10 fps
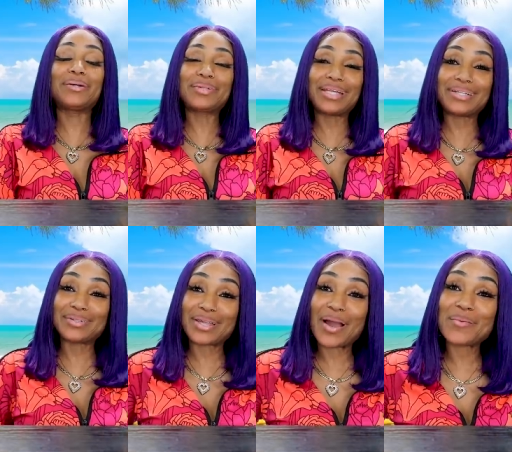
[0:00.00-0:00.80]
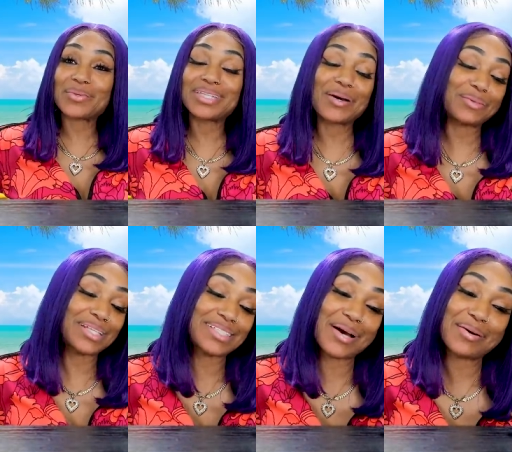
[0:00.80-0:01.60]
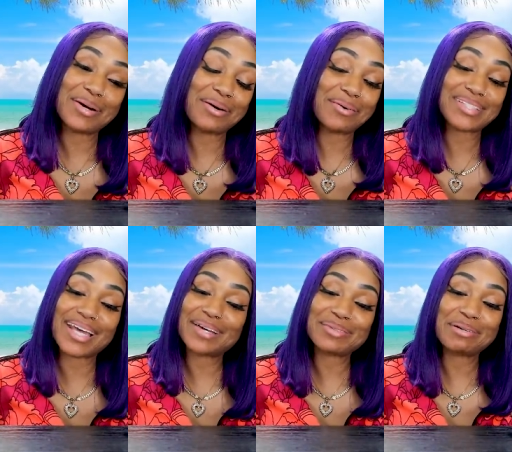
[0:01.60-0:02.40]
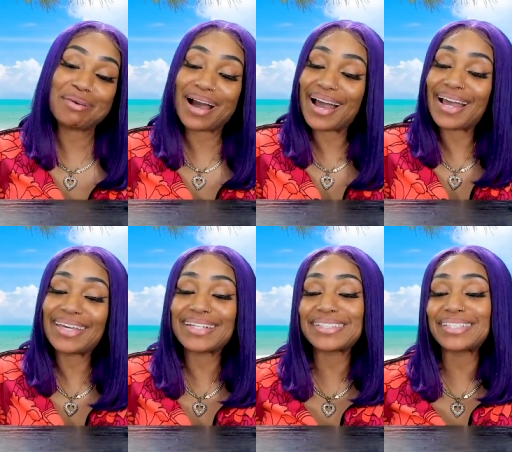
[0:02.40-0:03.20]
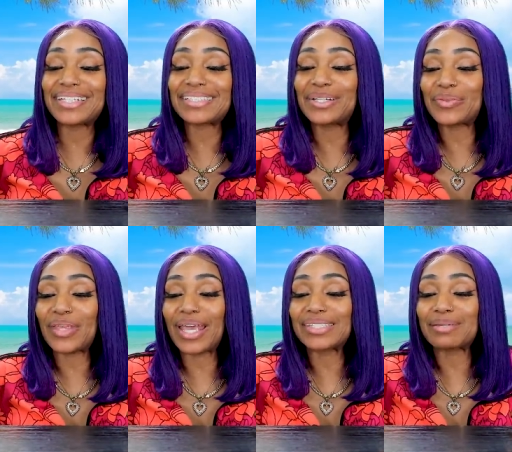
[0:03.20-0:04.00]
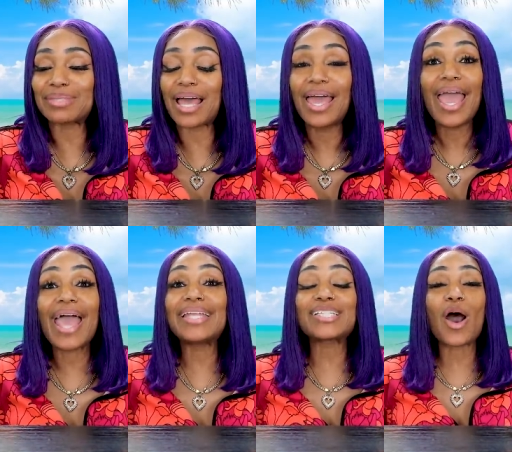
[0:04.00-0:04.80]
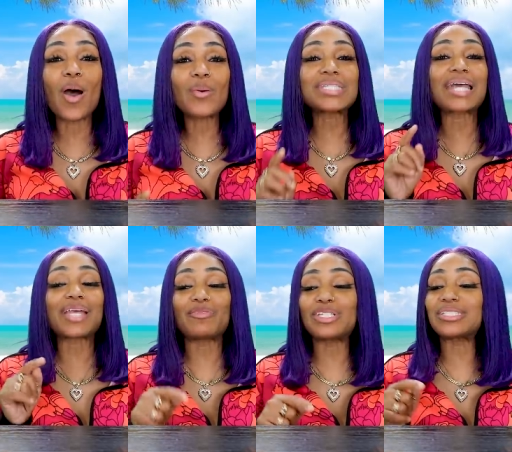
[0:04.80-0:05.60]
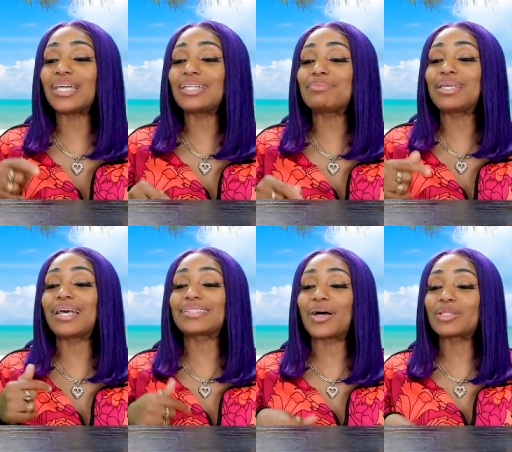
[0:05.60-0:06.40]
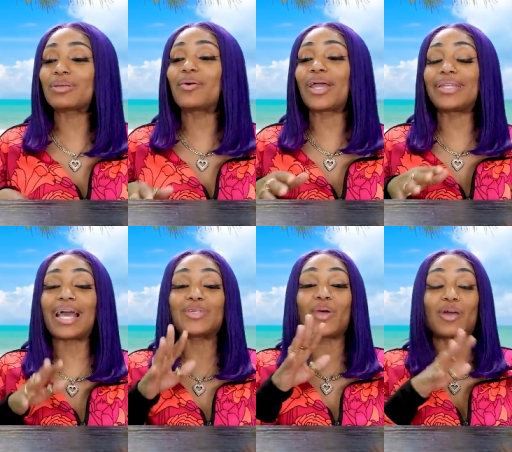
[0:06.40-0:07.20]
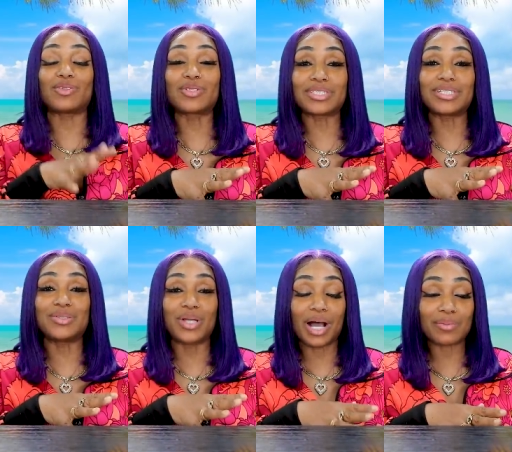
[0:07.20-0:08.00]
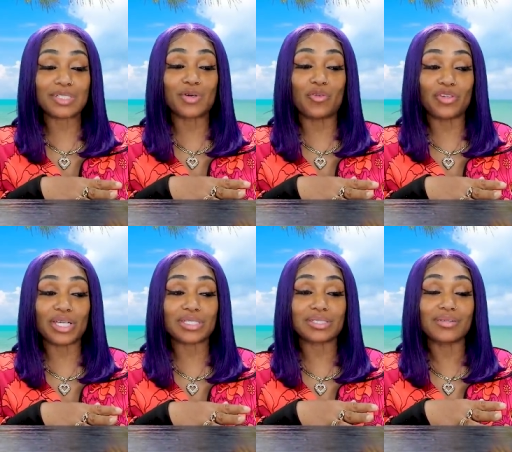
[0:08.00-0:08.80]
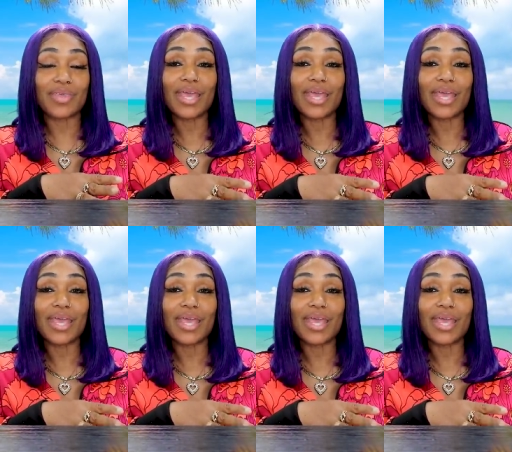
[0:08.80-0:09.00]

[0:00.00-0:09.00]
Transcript: on that note, y'all, I'm really gonna let y'all go because I don't know why I get into these little things sometimes, and it's always after I finish eating because the Holy Spirit, okay, now you you good, you done with your goofiness?